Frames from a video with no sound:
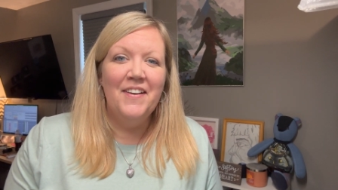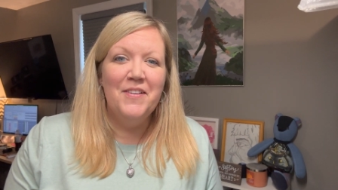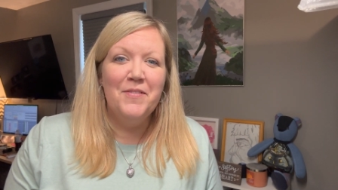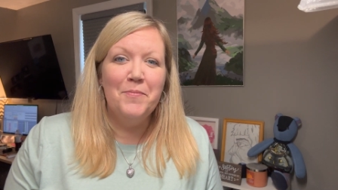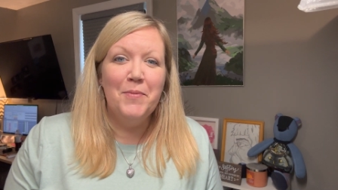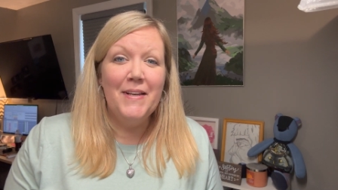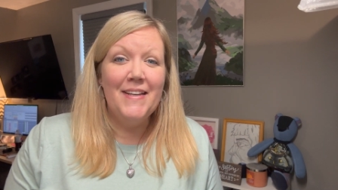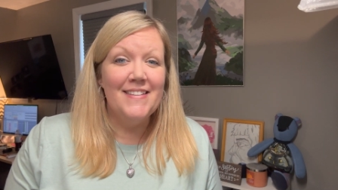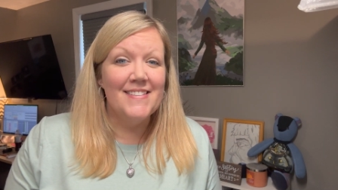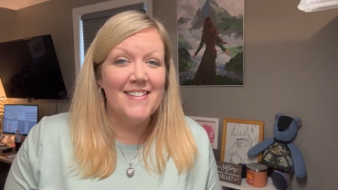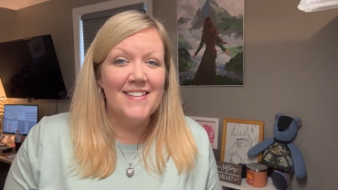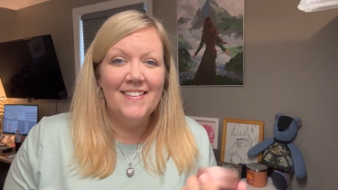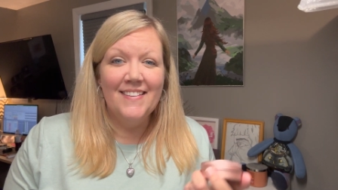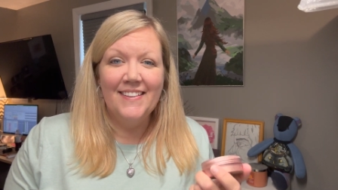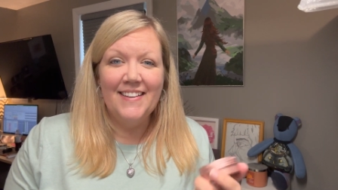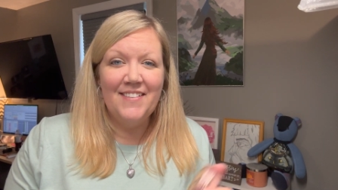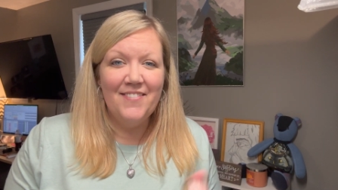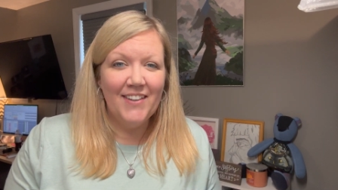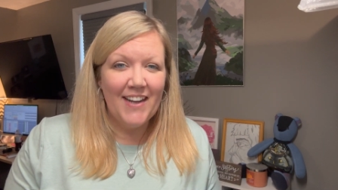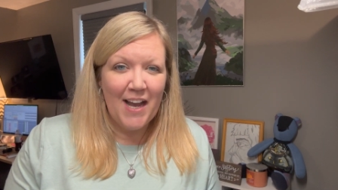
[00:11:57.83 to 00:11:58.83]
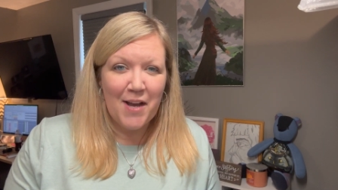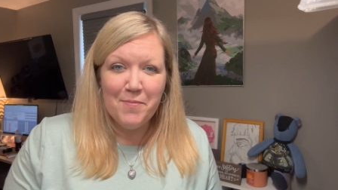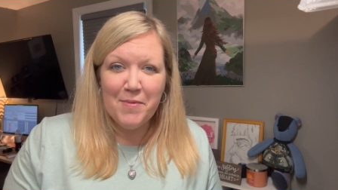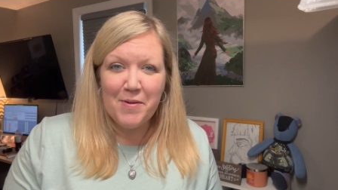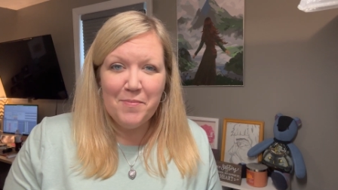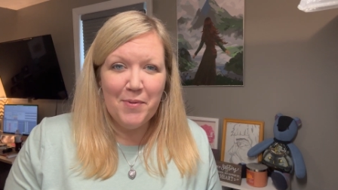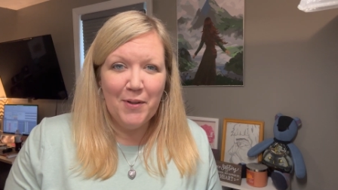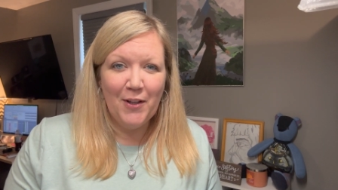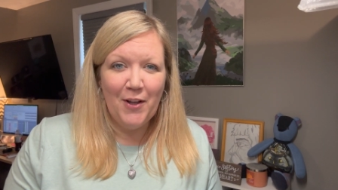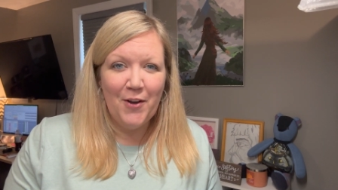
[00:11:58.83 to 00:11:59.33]
please leave a comment
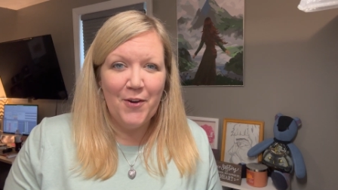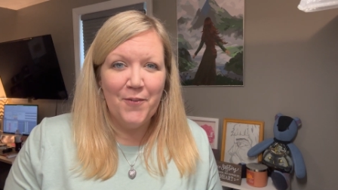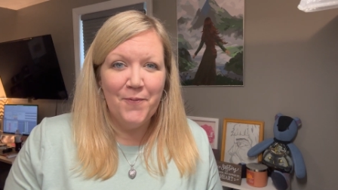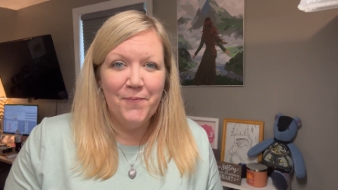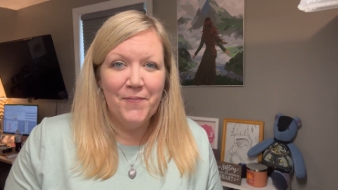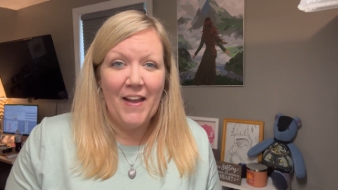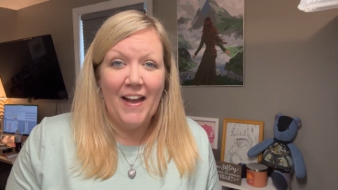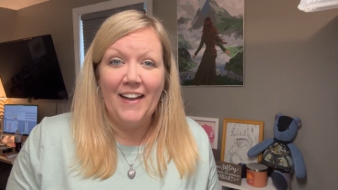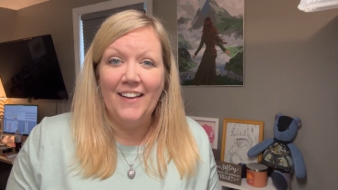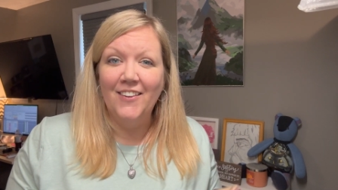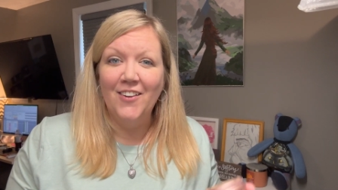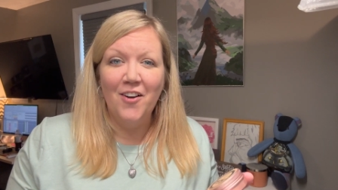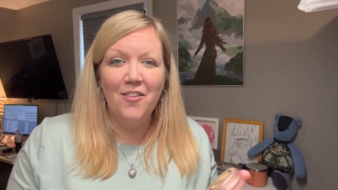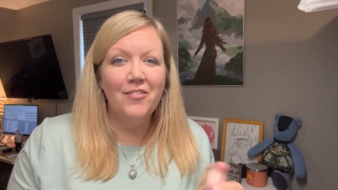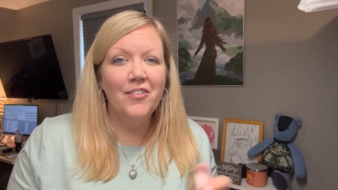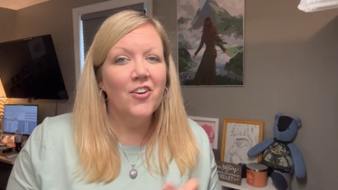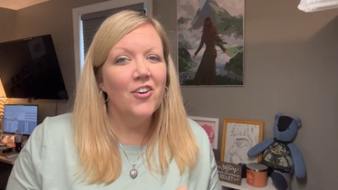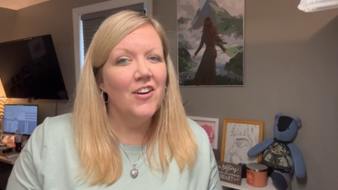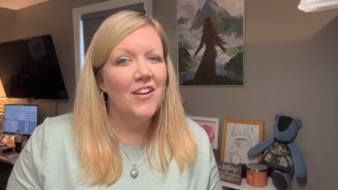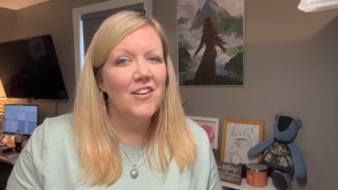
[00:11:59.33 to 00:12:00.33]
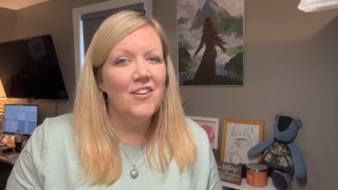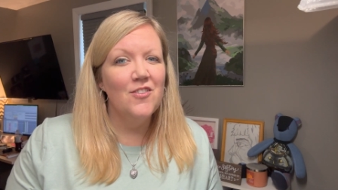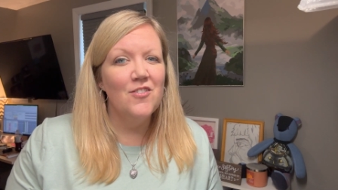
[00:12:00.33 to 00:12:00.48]
below. I love learning new